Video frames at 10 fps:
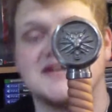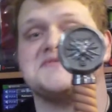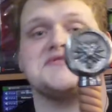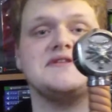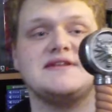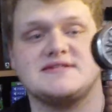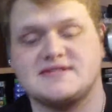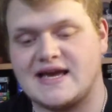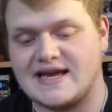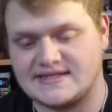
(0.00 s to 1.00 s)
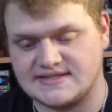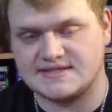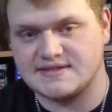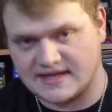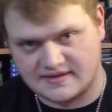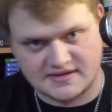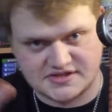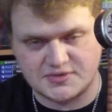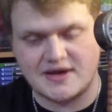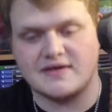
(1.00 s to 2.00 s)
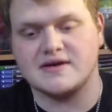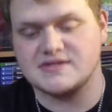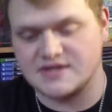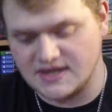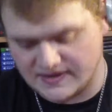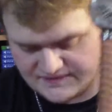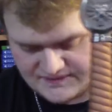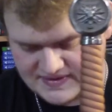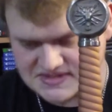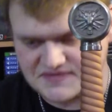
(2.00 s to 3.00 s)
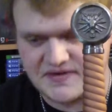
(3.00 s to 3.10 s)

time doing this, as in like this new area, so it's a